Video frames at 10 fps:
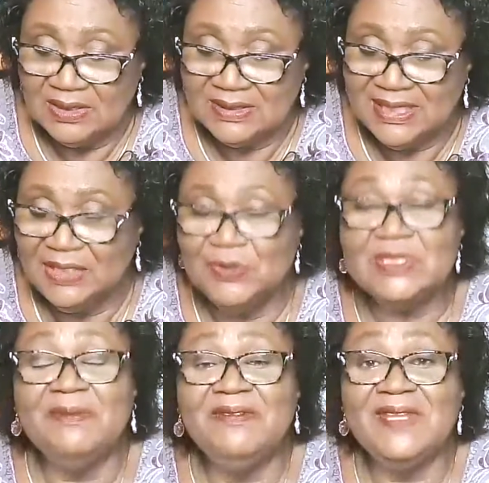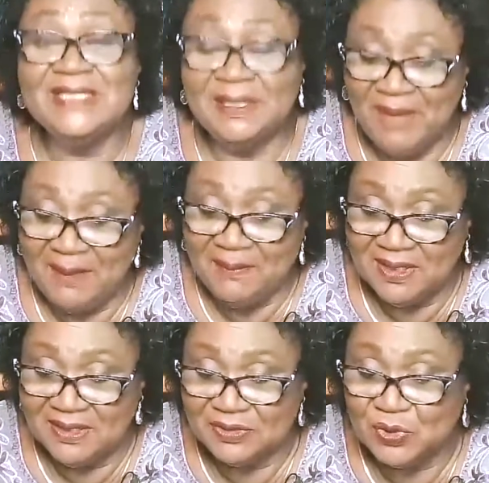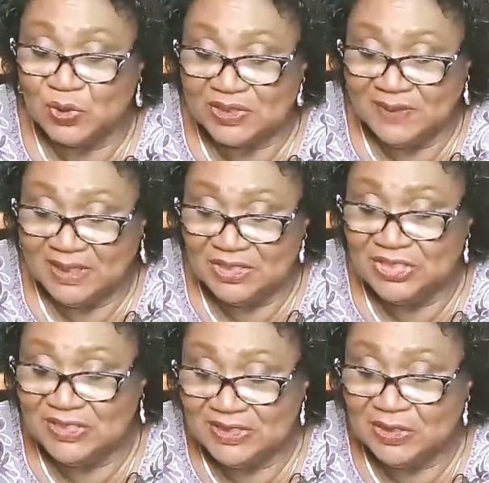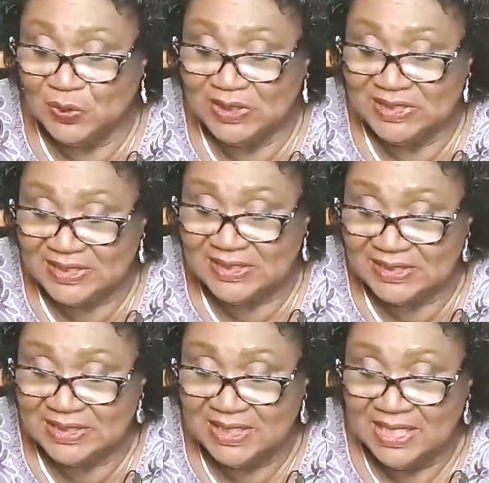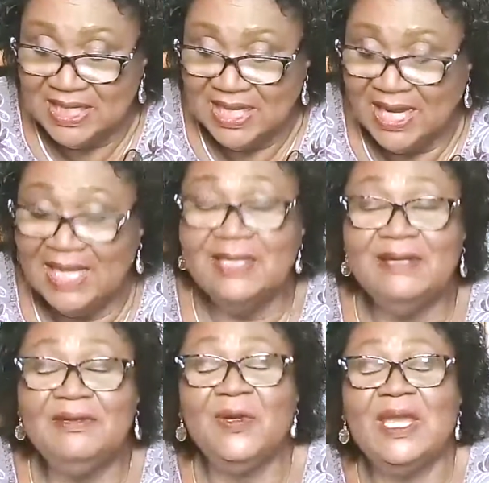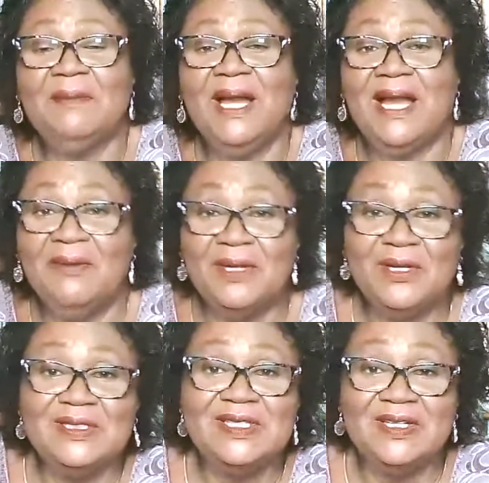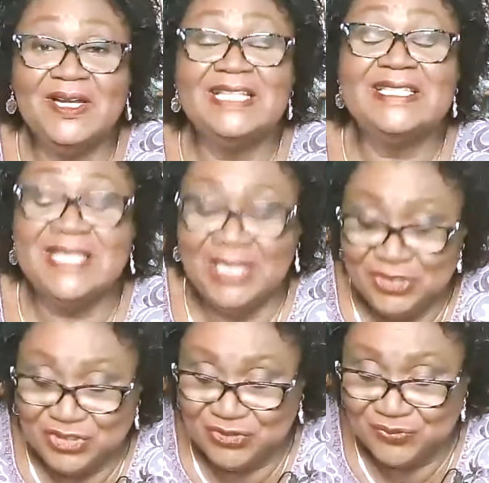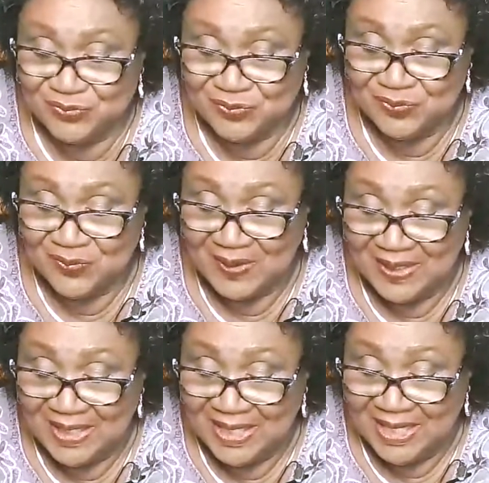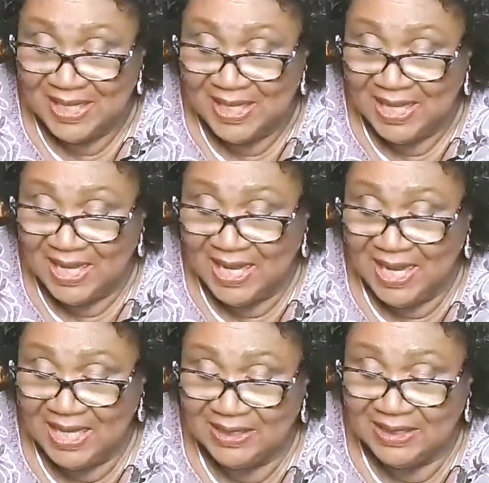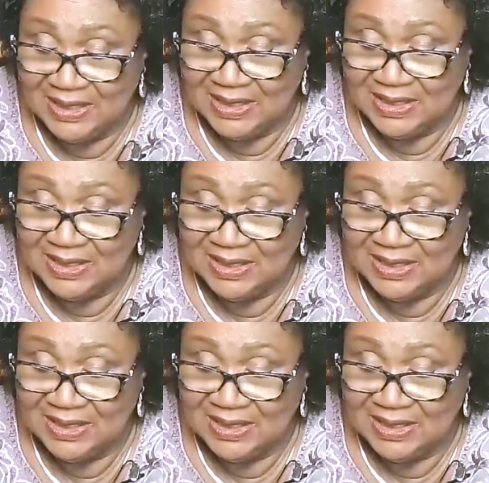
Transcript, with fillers: tell you some of the things that my mother taught me. She's now deceased. And looking back, I would consider her a sage. And uh,